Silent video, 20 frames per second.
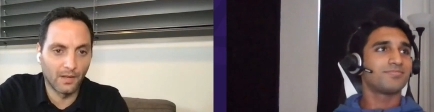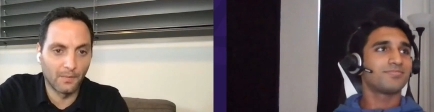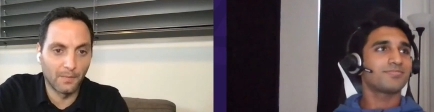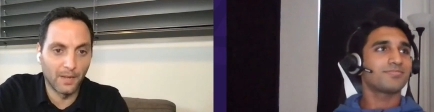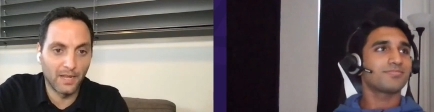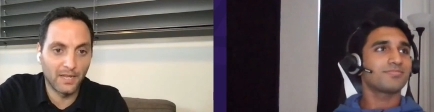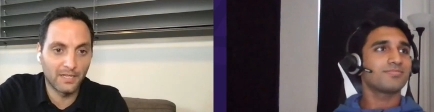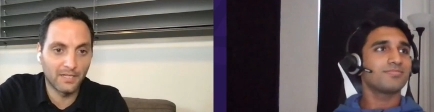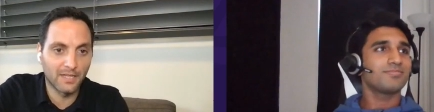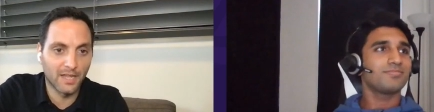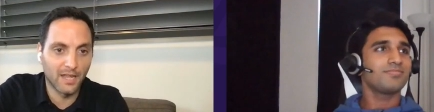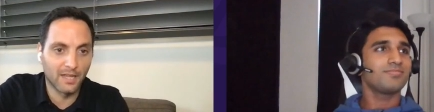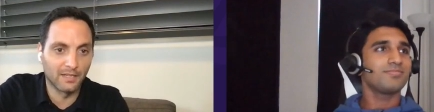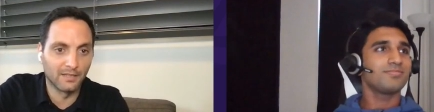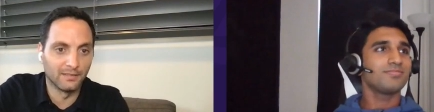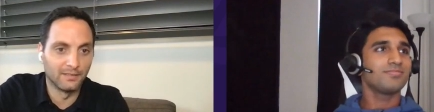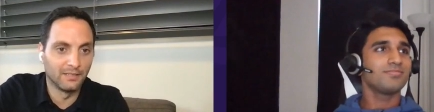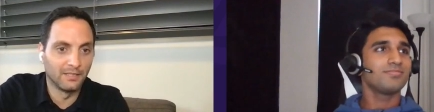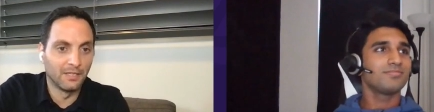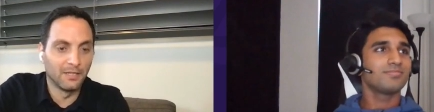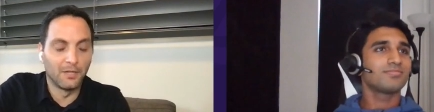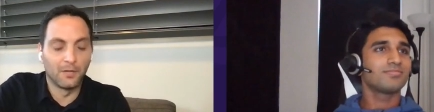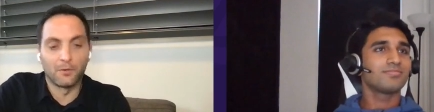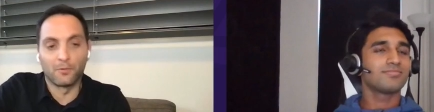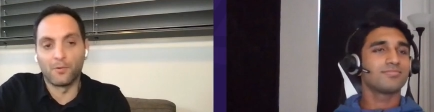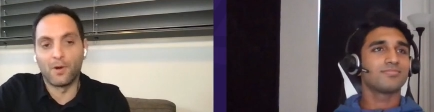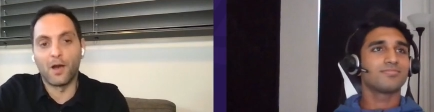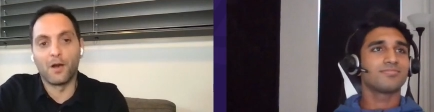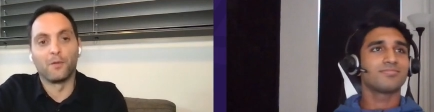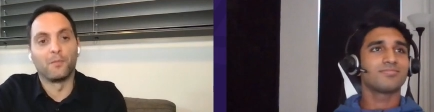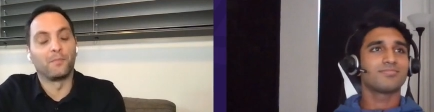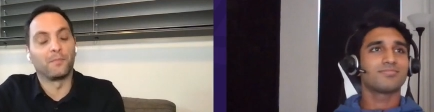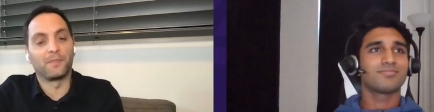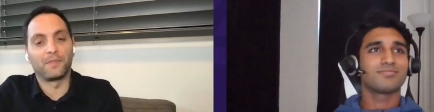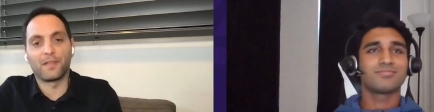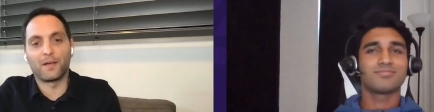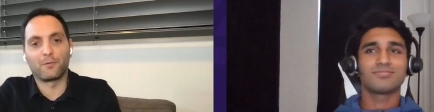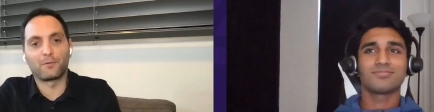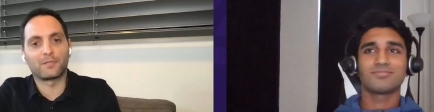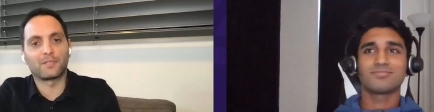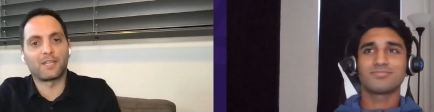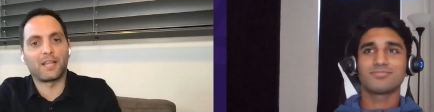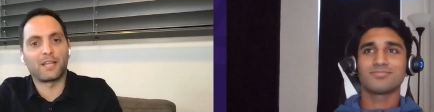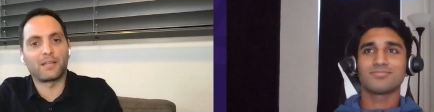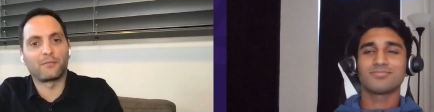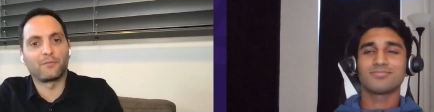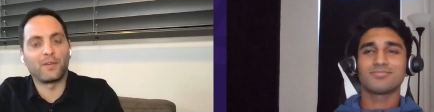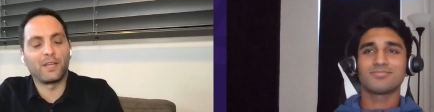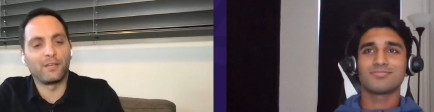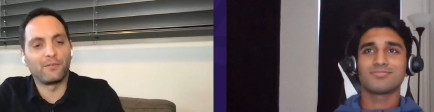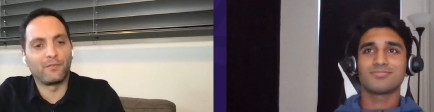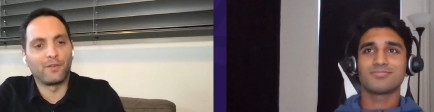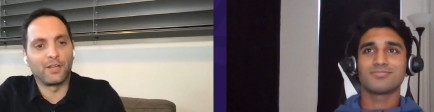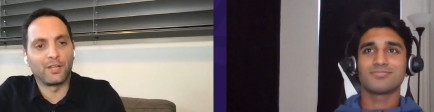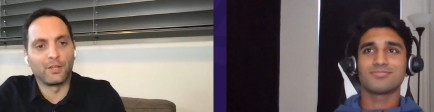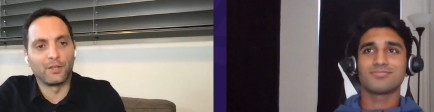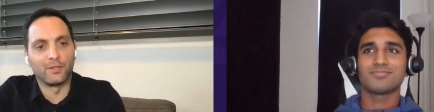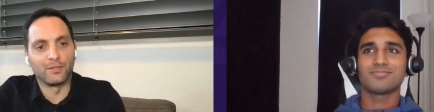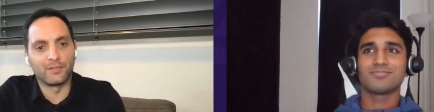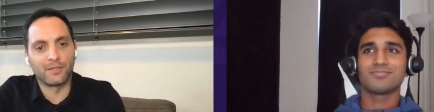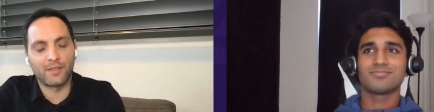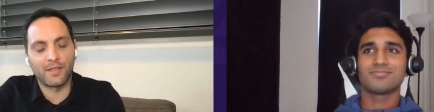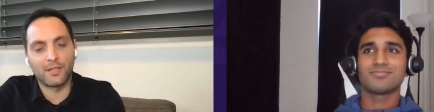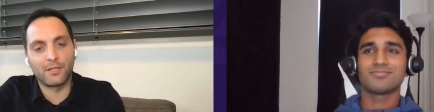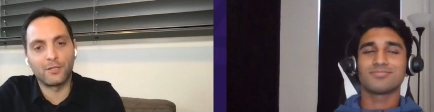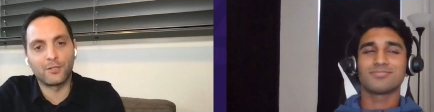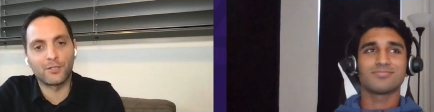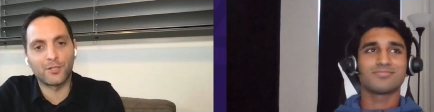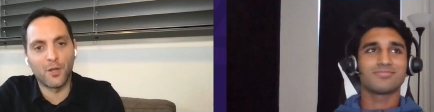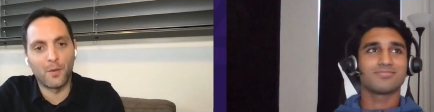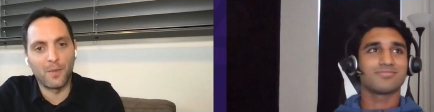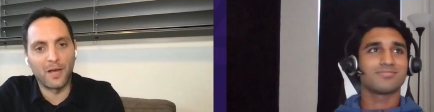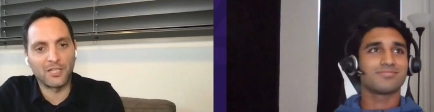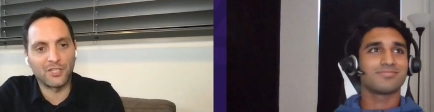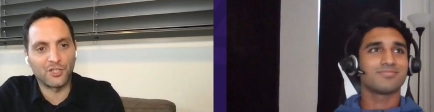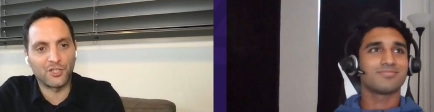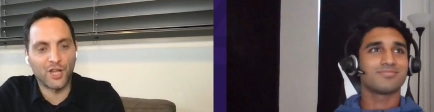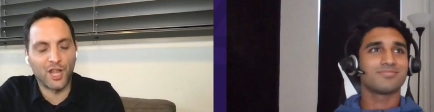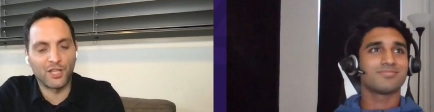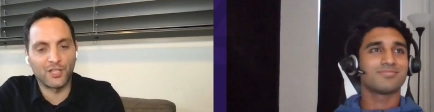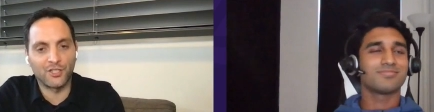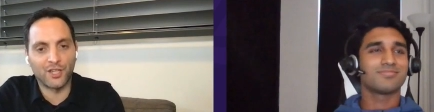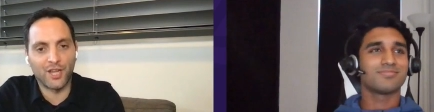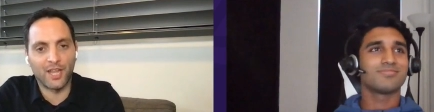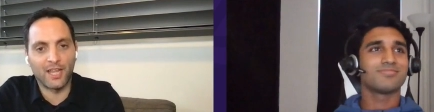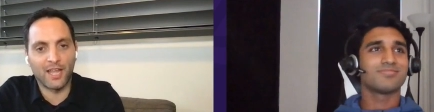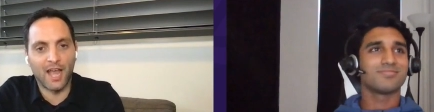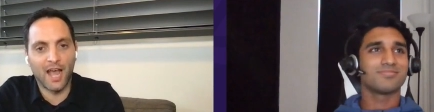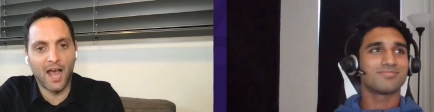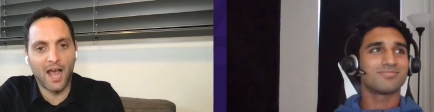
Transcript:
Speaker 1: Amazing. Wow, that was like really, really good. Thank you so much, J J.